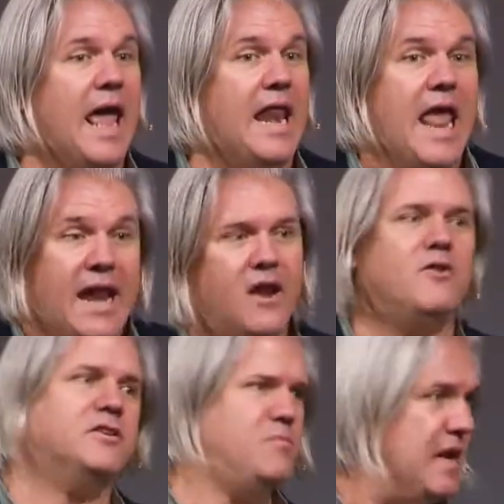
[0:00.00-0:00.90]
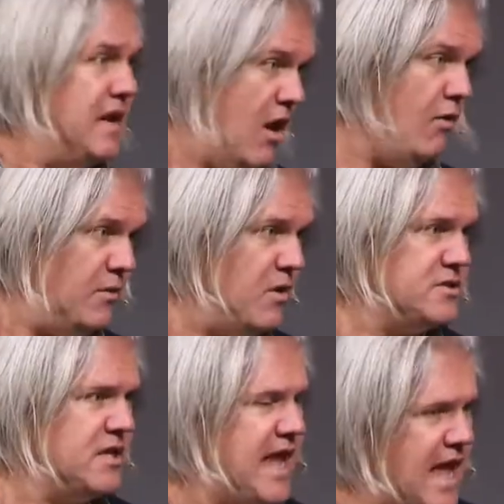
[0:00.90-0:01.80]
And I know this means it only
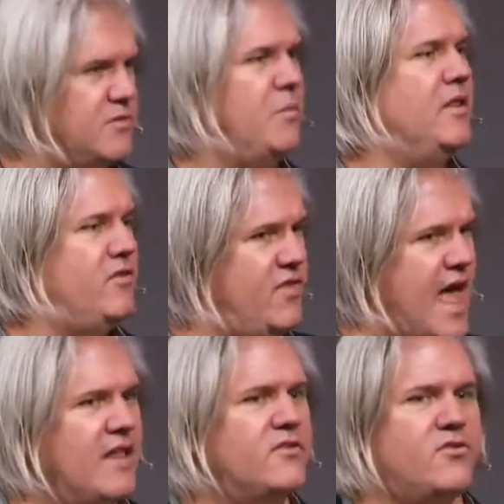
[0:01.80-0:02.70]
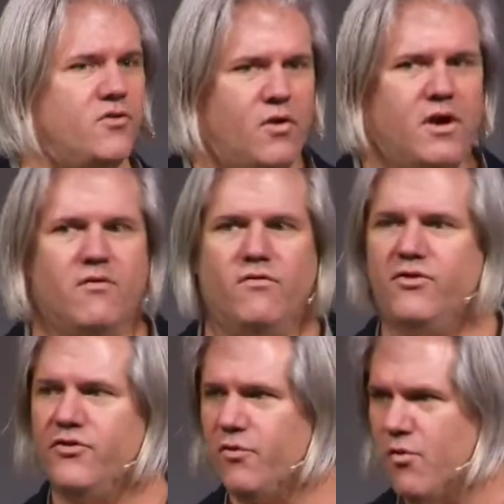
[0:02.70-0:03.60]
works on cats, but it's that sort of
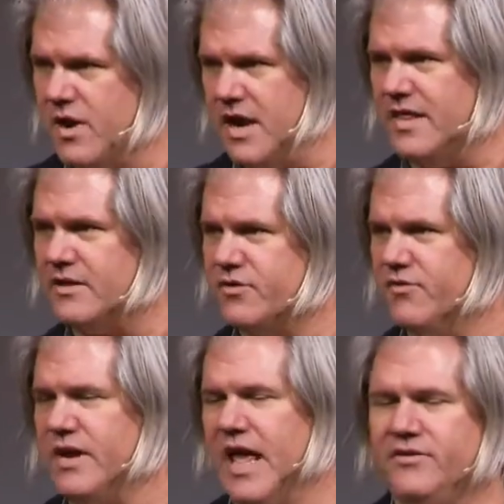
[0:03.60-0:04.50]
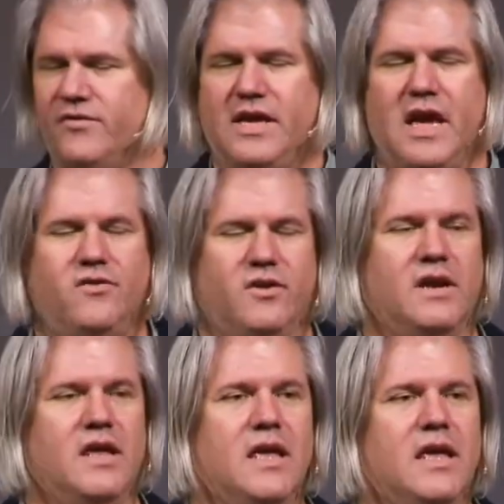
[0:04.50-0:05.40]
sorting, that sort of classification.
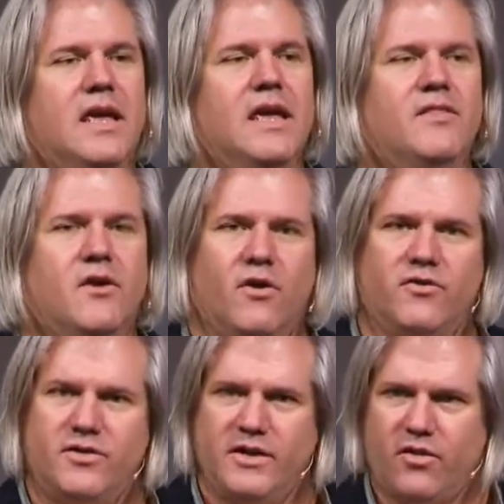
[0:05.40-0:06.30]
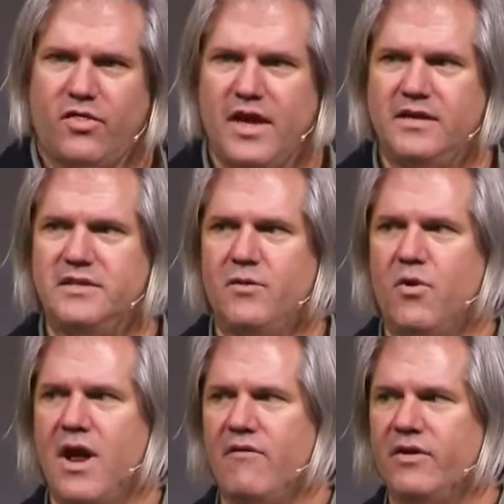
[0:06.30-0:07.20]
There are still things that
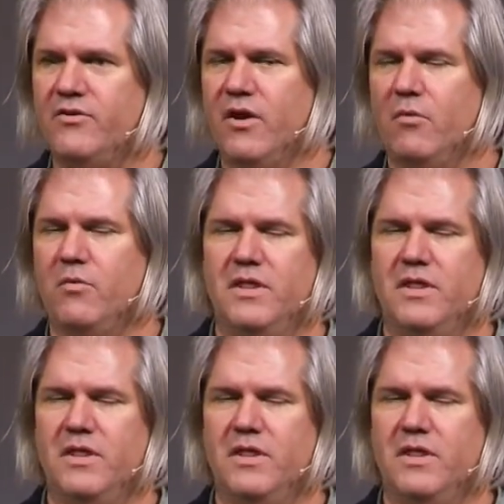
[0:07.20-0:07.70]
we're having trouble